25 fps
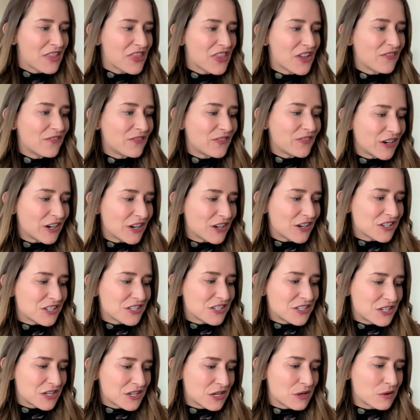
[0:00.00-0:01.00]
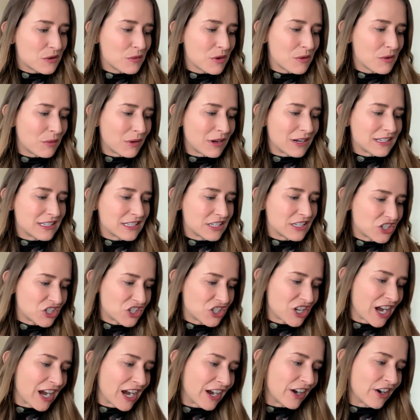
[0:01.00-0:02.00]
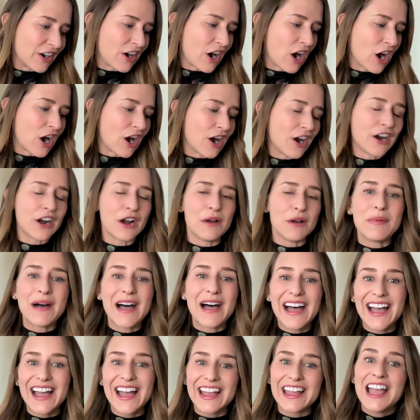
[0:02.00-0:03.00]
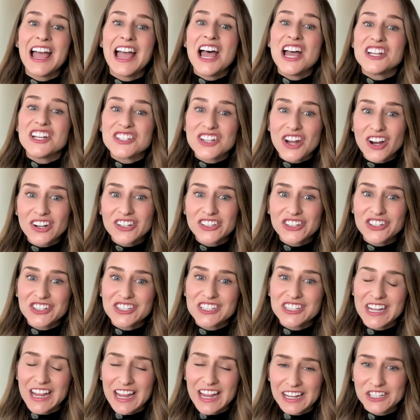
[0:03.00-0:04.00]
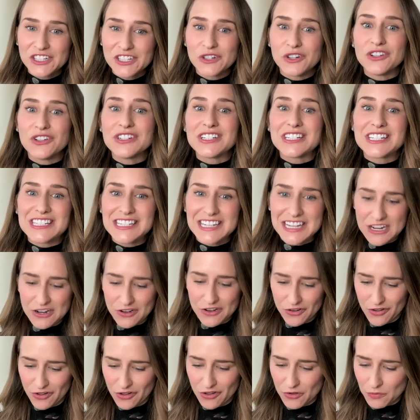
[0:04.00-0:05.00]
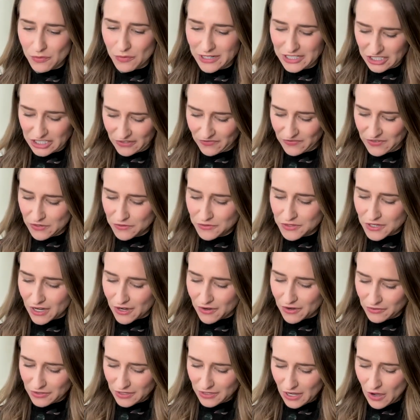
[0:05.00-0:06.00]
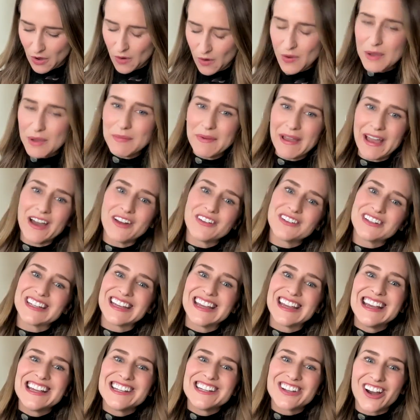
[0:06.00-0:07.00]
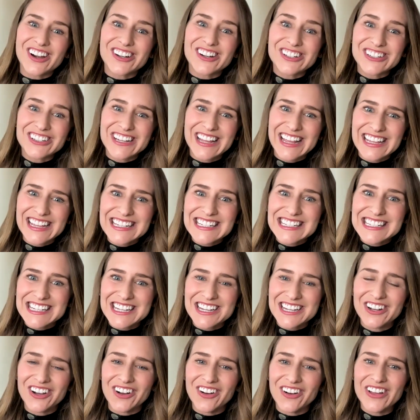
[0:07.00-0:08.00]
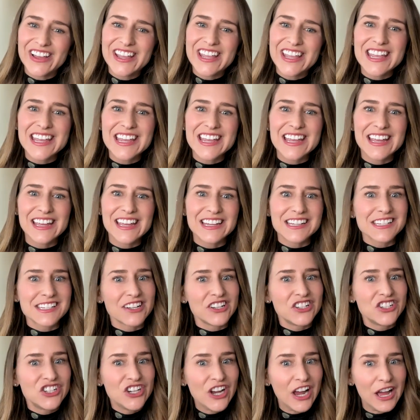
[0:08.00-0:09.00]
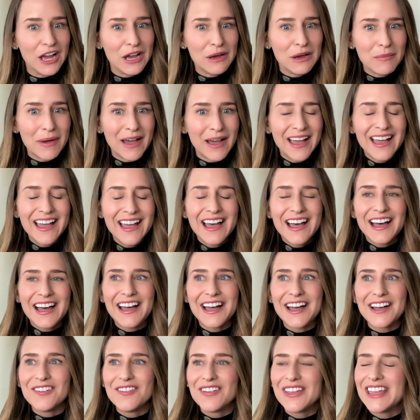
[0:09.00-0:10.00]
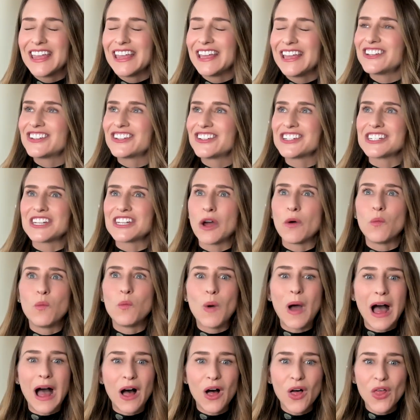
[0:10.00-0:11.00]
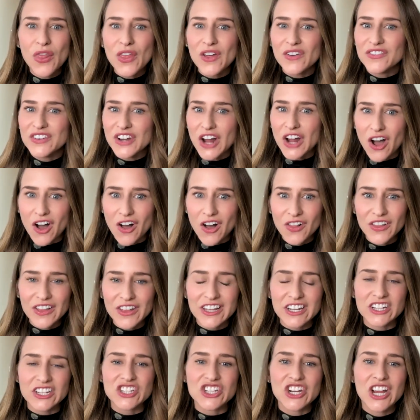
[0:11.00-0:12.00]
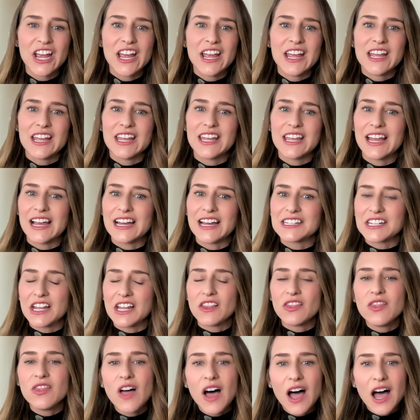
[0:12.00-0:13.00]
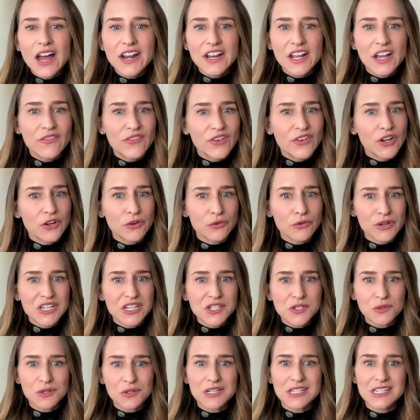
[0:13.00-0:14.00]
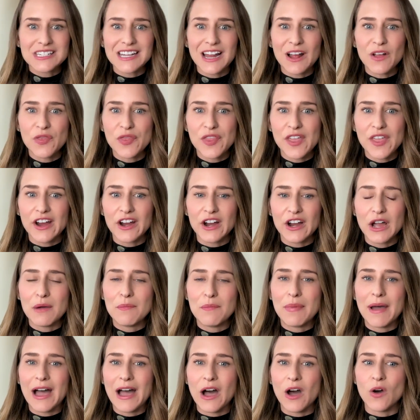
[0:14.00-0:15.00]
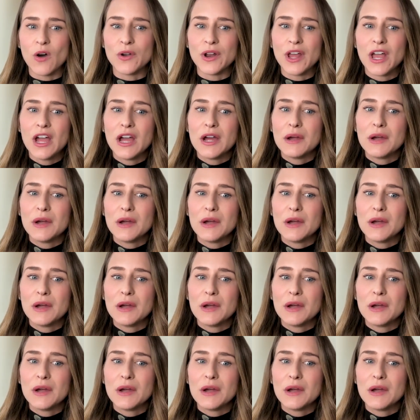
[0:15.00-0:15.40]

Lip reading: The first two we want to share are by Dr. Daniel Siegel, which, if you don't know about Dr. Dan Siegel, he is a gem. He's just a wealth of knowledge. He has a lot of good resources out there about